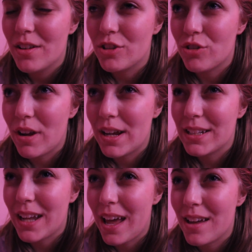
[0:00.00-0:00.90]
The
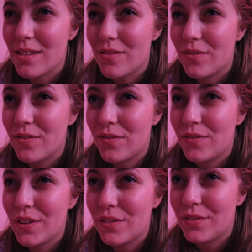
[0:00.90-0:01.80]
train's at
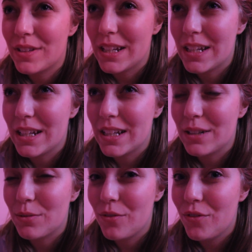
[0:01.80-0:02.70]

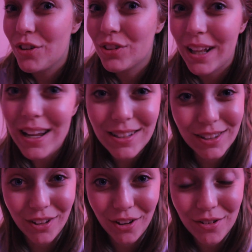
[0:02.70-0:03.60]
8:15. We're in first class
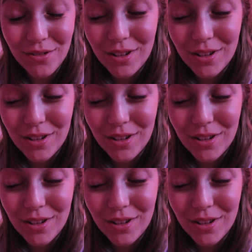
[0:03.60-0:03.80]
though.